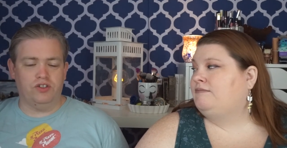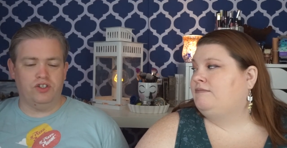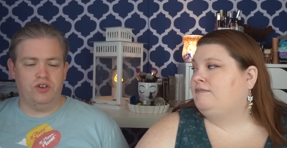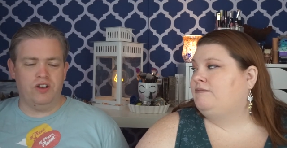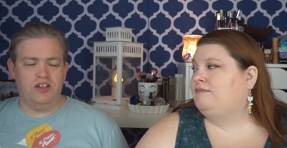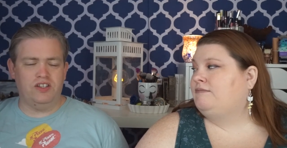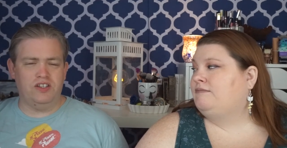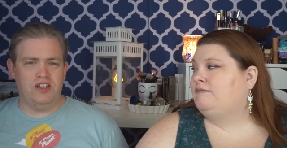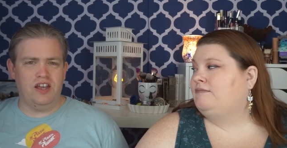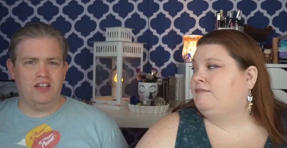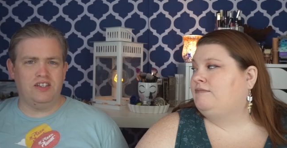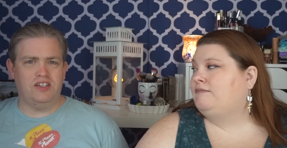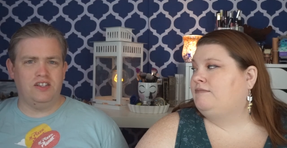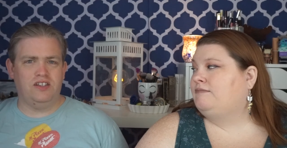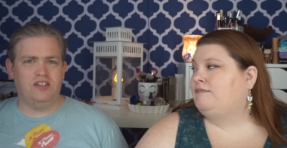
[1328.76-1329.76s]
Speaker 1: So it's
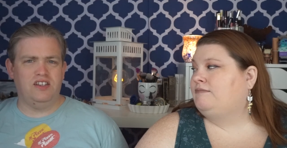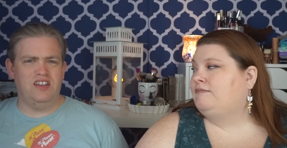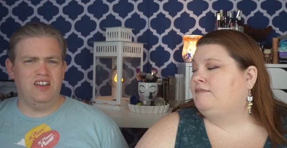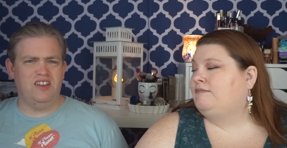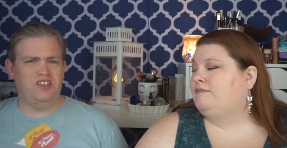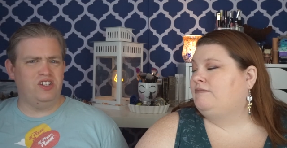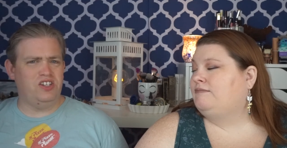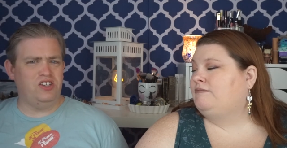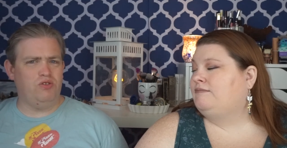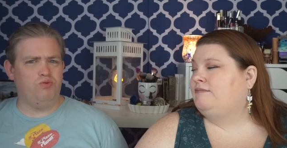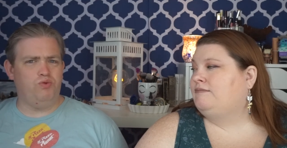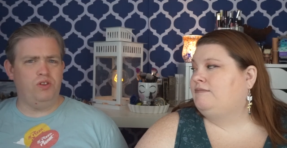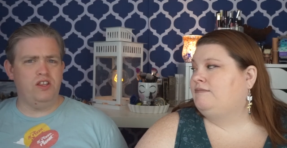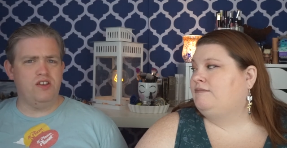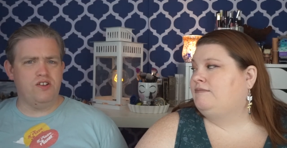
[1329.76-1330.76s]
it's just a
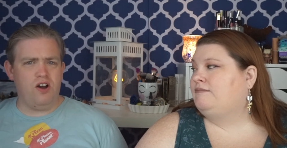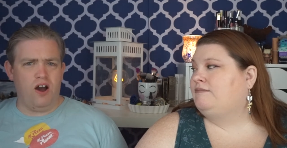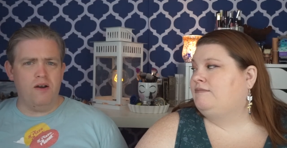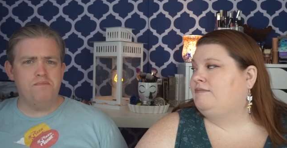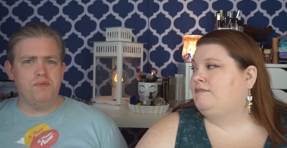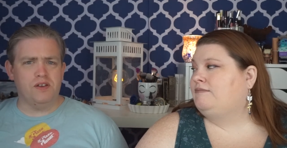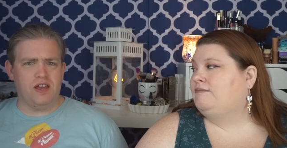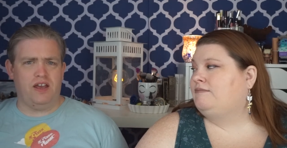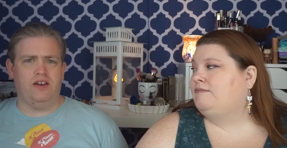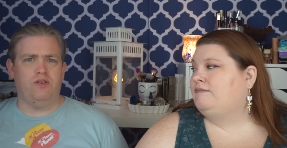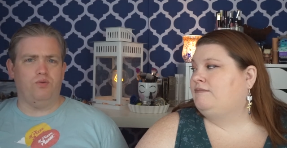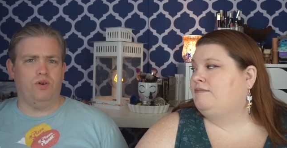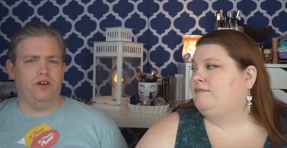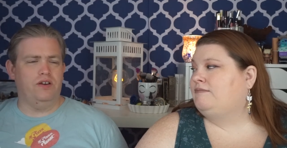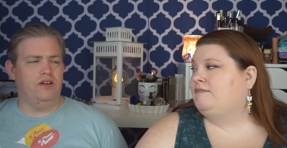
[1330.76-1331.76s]
really complicated
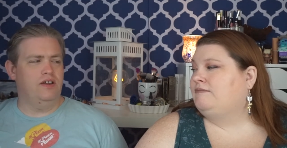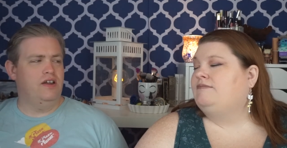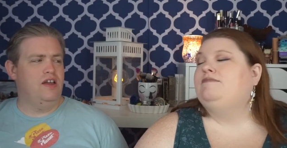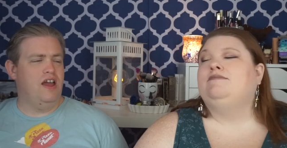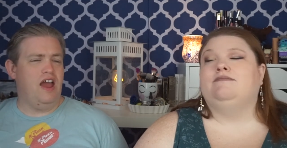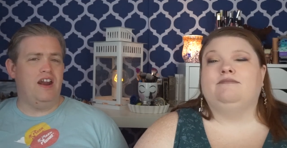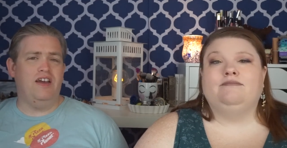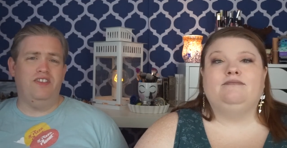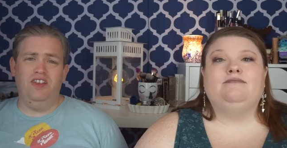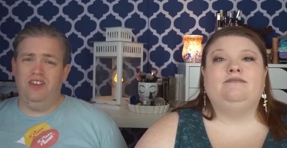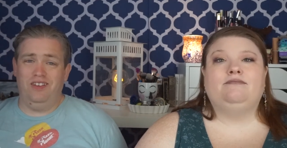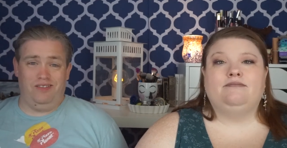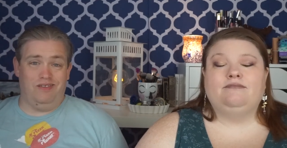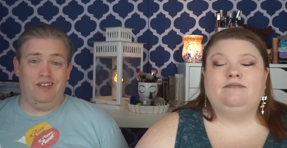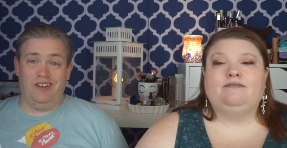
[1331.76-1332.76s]
one. And mm-hmm. I
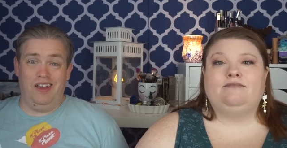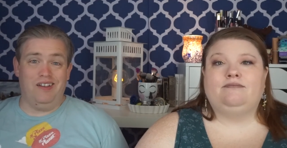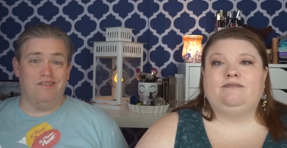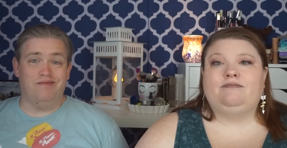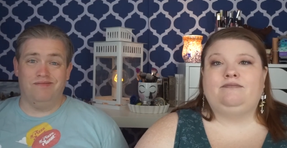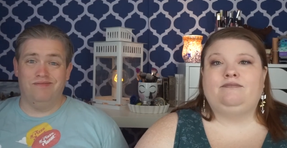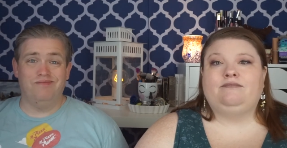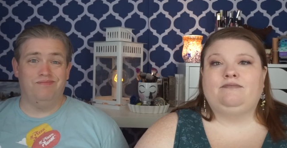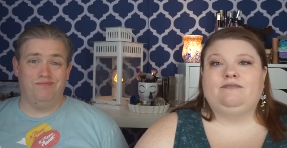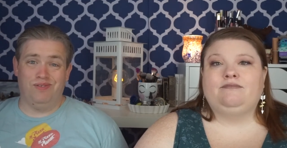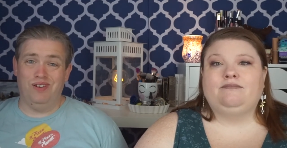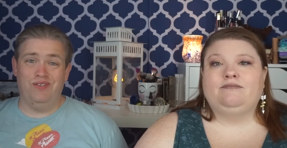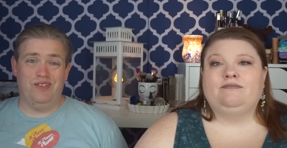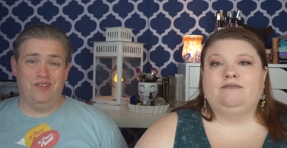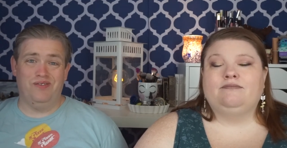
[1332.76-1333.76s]
think, again,
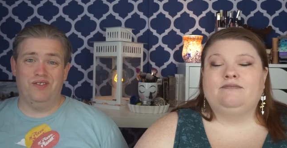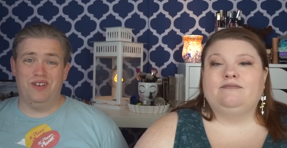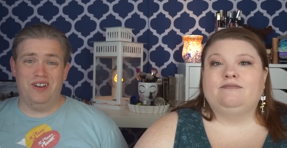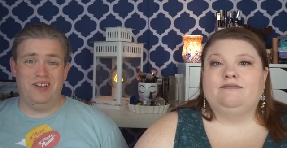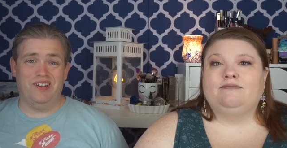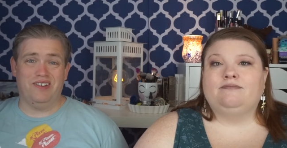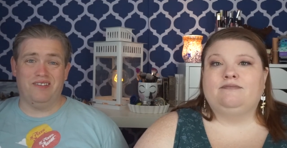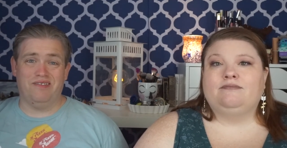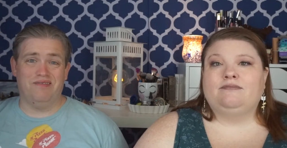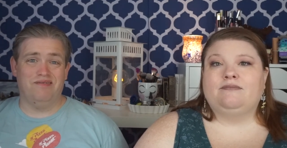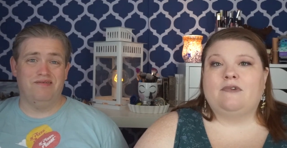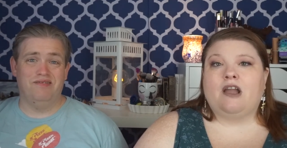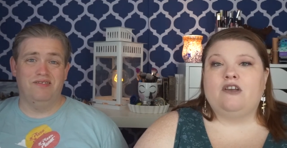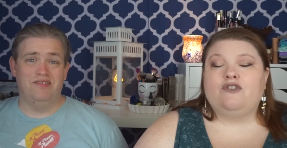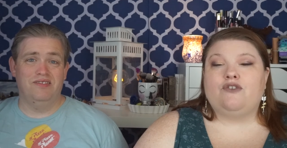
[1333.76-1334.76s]
perfect for Negan.
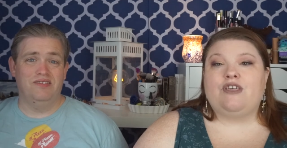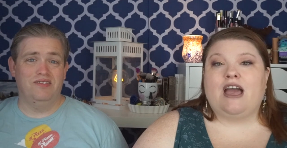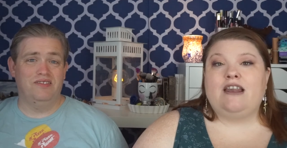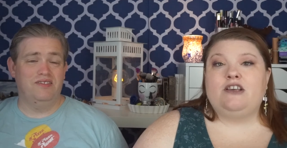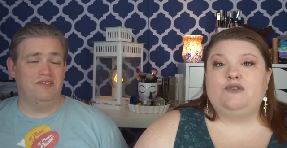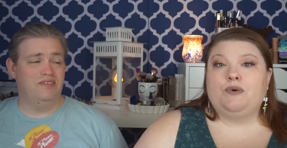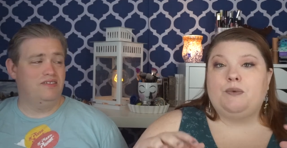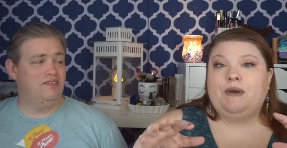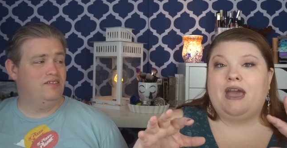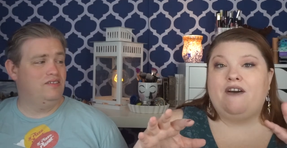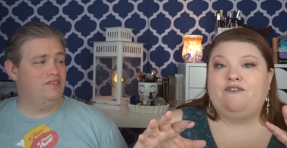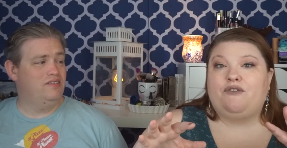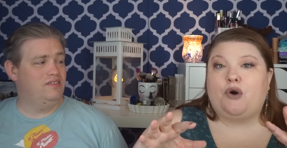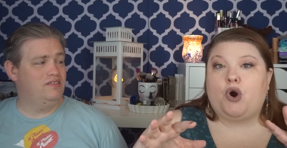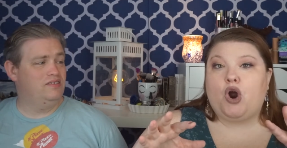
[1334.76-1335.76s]
Speaker 2: So that is what we
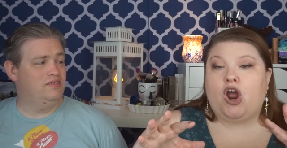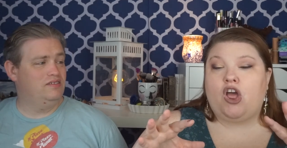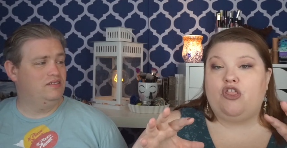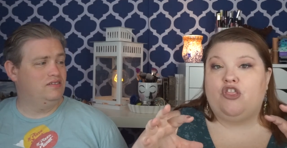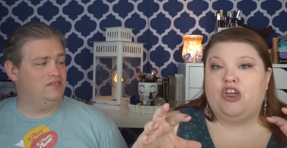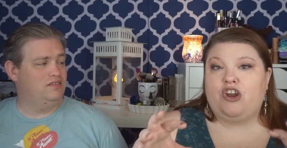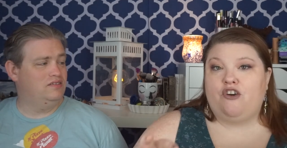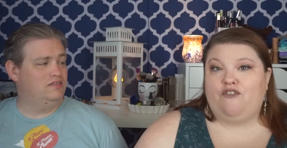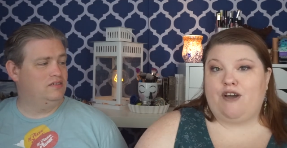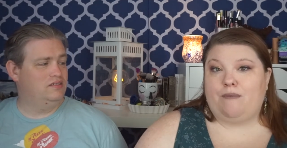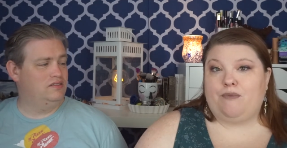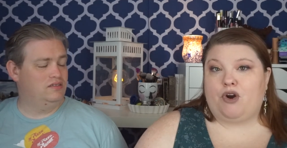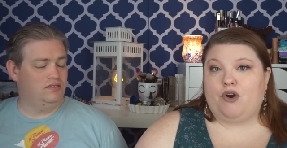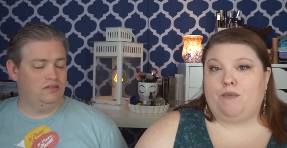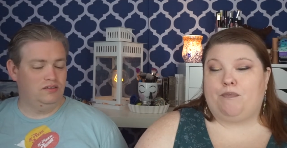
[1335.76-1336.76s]
have for the
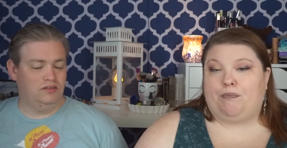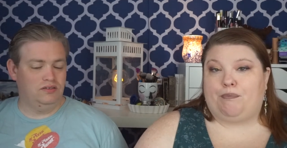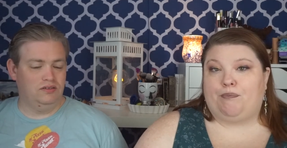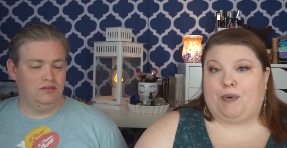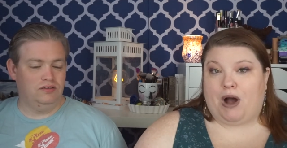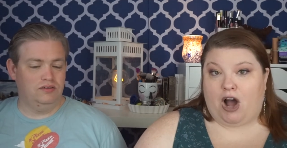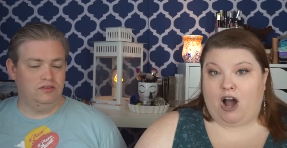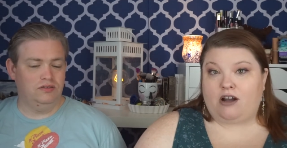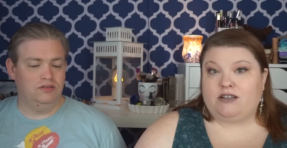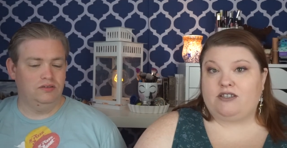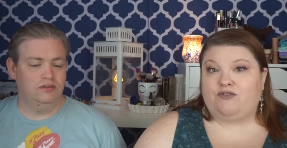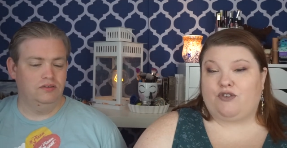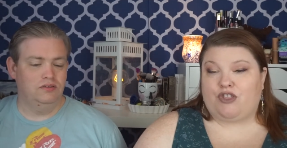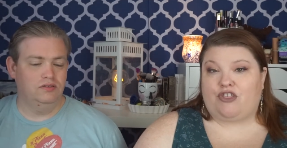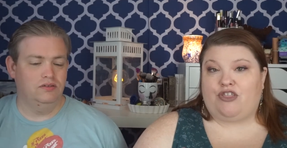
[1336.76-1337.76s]
November box
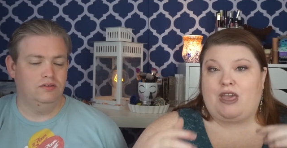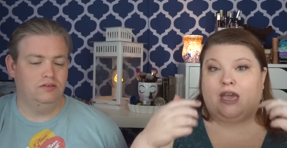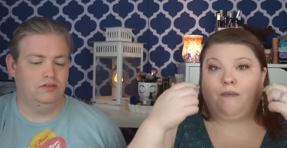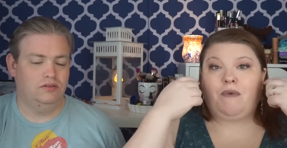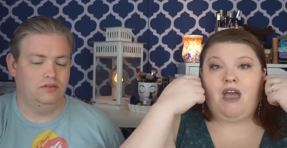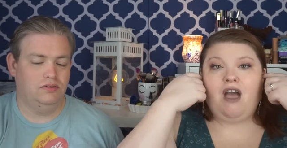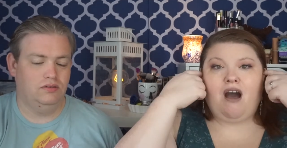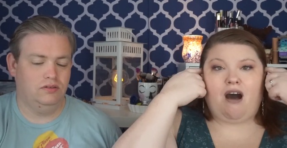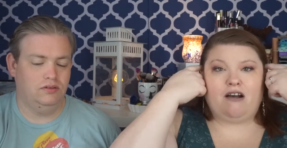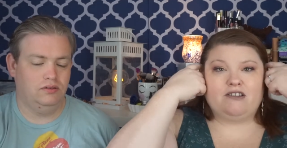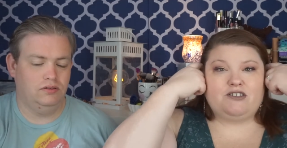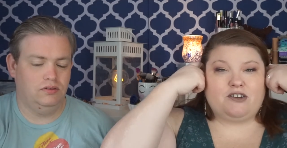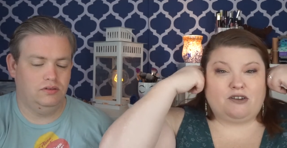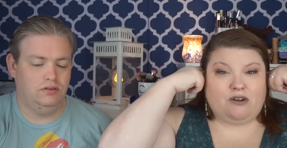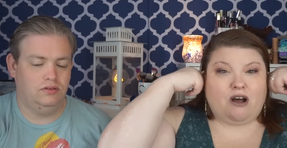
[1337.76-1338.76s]
for the theme.
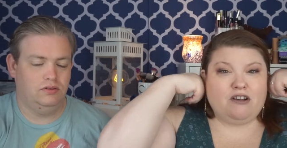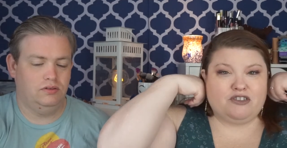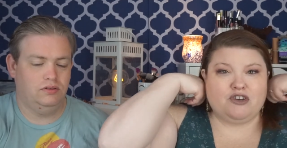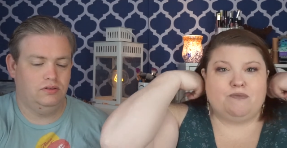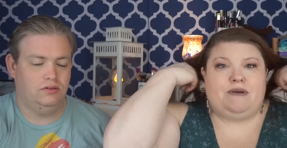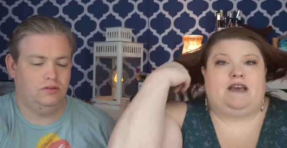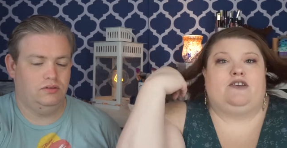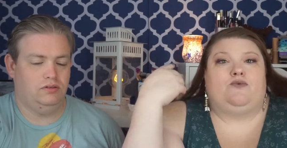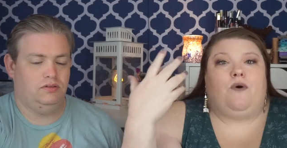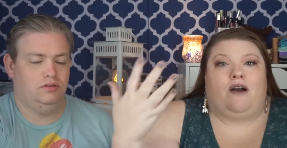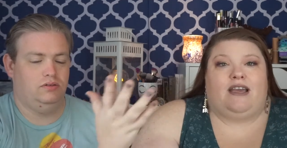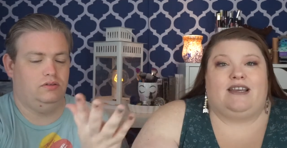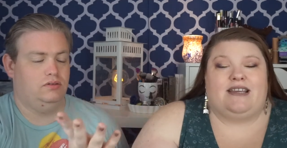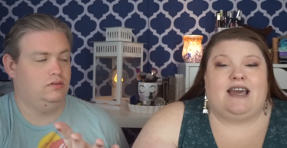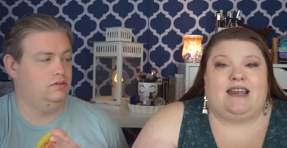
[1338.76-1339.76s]
Also, also because
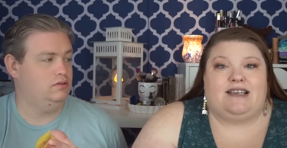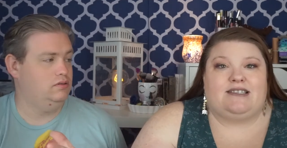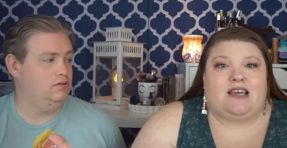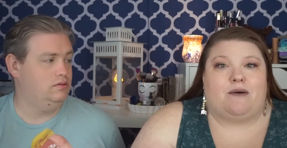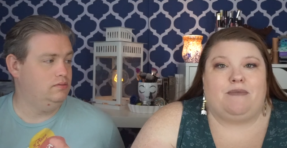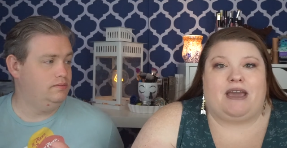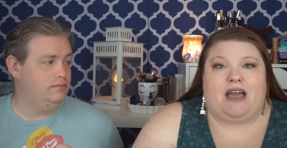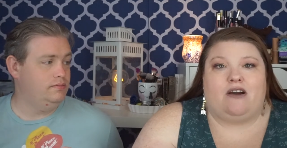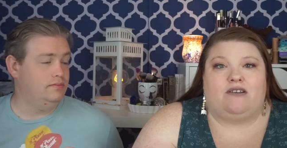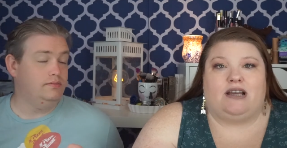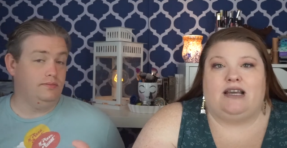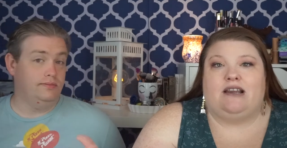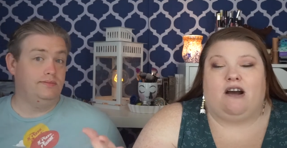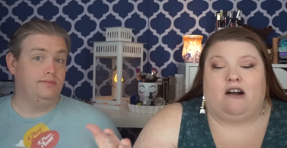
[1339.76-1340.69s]
Walking Dead is coming out in